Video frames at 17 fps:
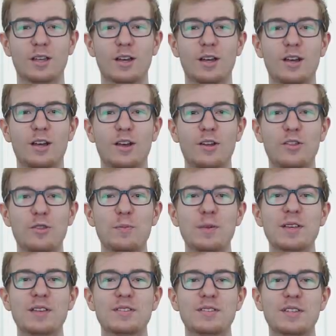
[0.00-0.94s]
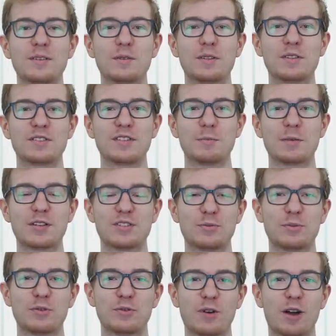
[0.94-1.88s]
Uh, the biggest team on the team
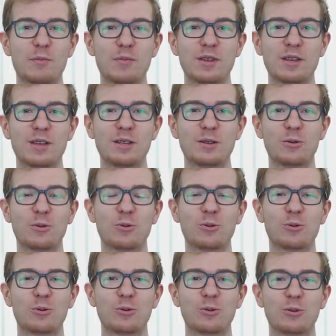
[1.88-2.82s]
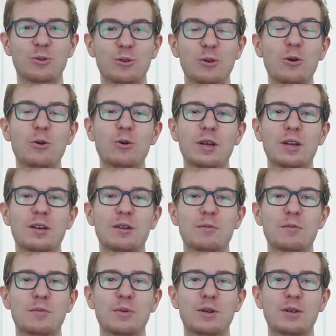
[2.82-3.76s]
has to be Fabian or
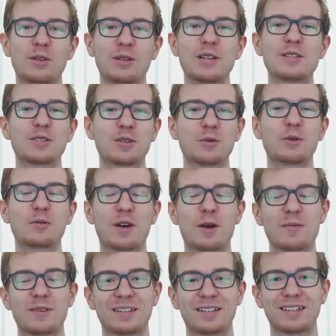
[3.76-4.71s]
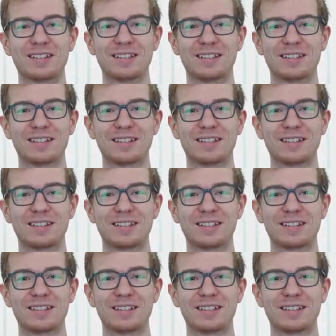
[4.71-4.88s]
Goga, but uh, let's go with Fabian.